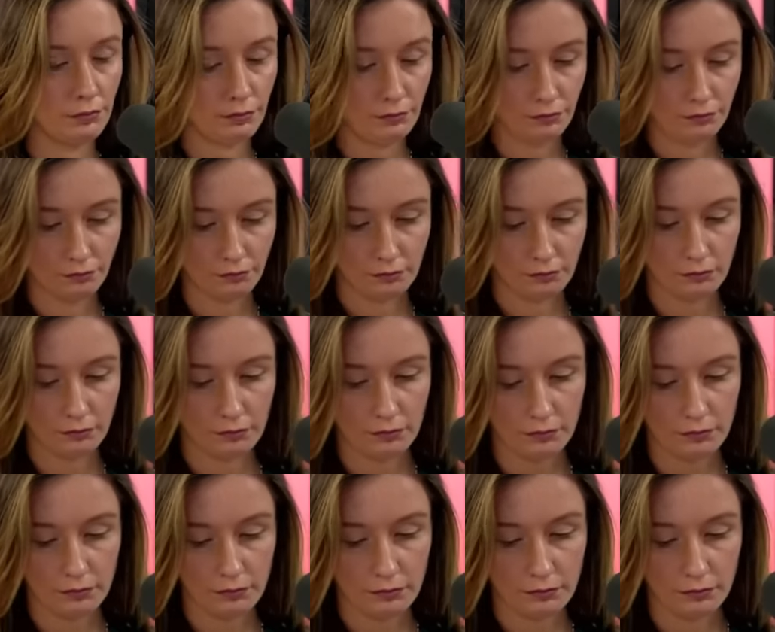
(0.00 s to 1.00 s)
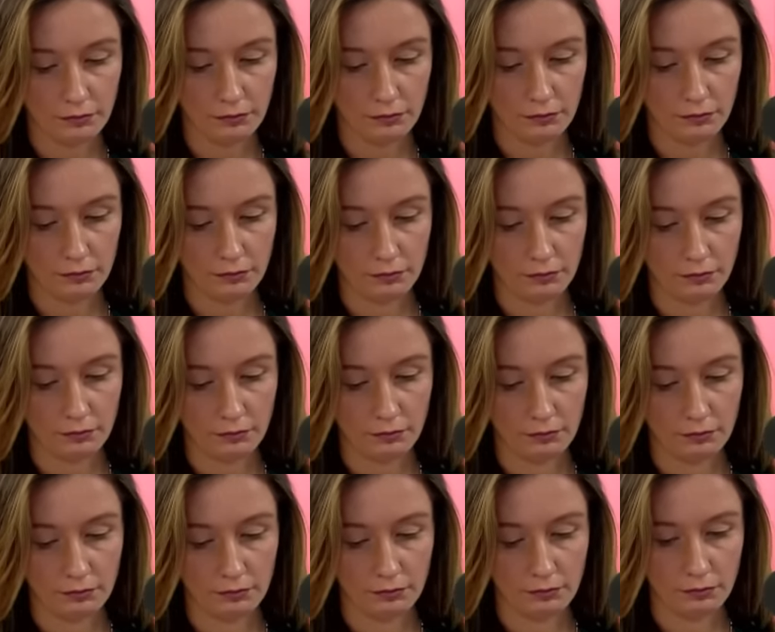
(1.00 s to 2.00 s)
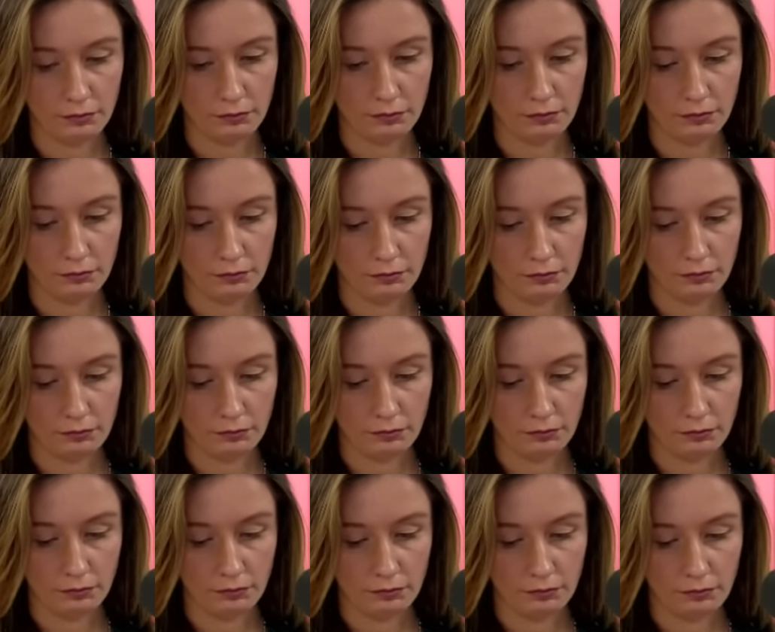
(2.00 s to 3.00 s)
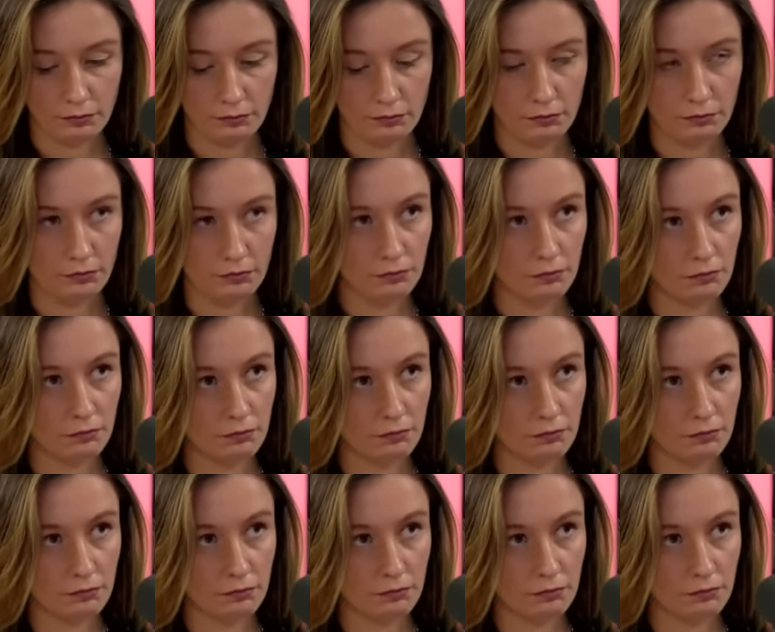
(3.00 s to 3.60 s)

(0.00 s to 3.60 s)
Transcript: This person isn't speaking.